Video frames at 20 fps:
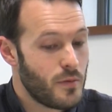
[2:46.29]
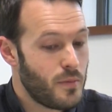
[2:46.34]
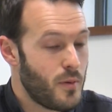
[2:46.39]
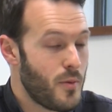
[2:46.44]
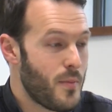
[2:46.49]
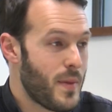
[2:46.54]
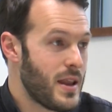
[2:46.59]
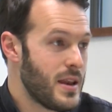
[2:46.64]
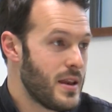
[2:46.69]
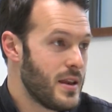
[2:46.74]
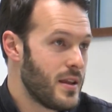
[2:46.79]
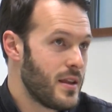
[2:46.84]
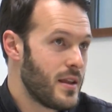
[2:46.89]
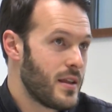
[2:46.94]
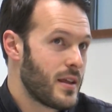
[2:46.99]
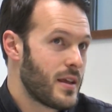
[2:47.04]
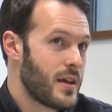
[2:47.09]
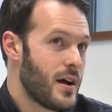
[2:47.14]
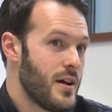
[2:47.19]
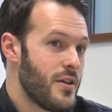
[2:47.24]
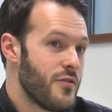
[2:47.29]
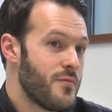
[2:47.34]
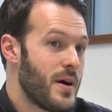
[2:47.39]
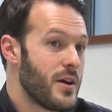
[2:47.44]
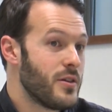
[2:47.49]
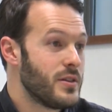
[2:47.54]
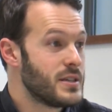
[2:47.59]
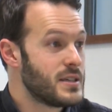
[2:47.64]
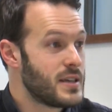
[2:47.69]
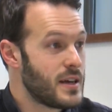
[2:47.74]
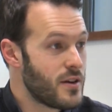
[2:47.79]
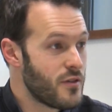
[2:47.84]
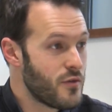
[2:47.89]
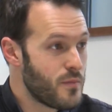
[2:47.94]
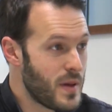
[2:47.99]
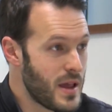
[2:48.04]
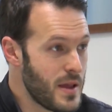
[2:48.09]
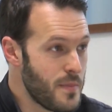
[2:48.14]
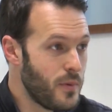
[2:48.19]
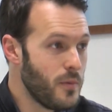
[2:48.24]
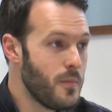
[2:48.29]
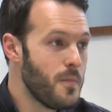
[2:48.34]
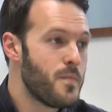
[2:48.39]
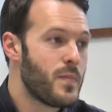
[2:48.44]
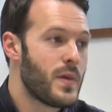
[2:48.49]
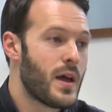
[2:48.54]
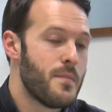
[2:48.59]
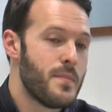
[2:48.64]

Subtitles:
supplement kind of my understanding of people